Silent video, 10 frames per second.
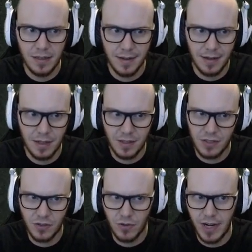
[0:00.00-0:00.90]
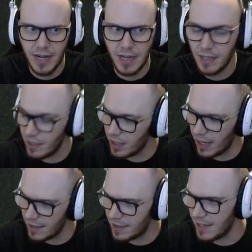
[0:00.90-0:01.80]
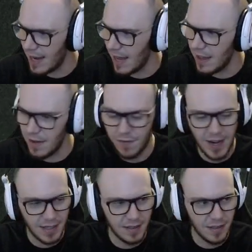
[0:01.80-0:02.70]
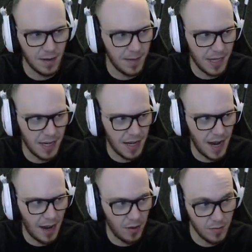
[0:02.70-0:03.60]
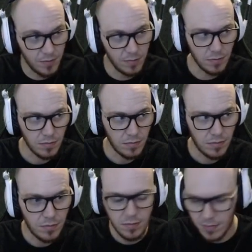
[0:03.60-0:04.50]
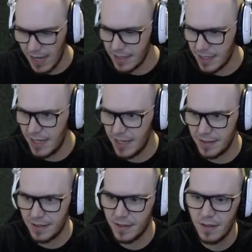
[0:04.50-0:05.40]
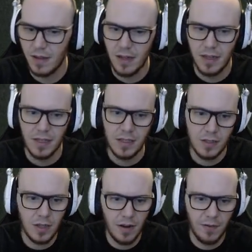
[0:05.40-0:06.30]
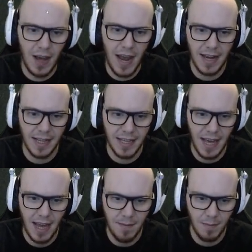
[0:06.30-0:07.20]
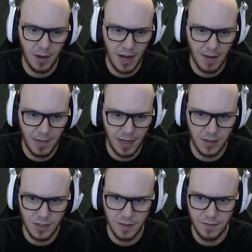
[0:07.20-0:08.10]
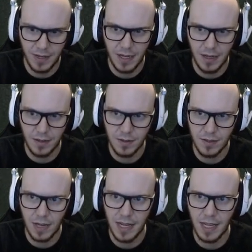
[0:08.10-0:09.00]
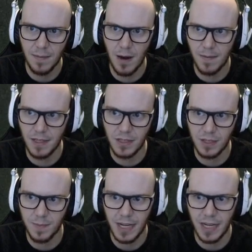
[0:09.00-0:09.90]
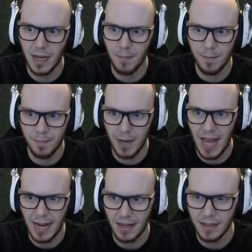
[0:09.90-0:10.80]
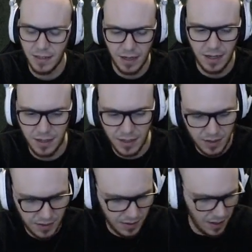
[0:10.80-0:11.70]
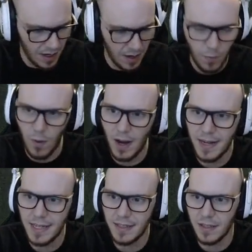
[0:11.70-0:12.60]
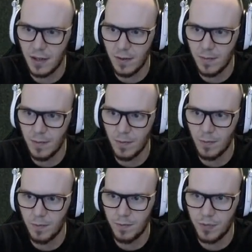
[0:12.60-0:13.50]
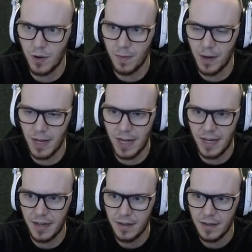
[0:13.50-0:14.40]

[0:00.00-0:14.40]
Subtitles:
because it's green, you can kind of see how the effect is coming in now, as it is. So if I had a game behind me or something else, like at the moment it's just picking up black and darkness. What I need to do properly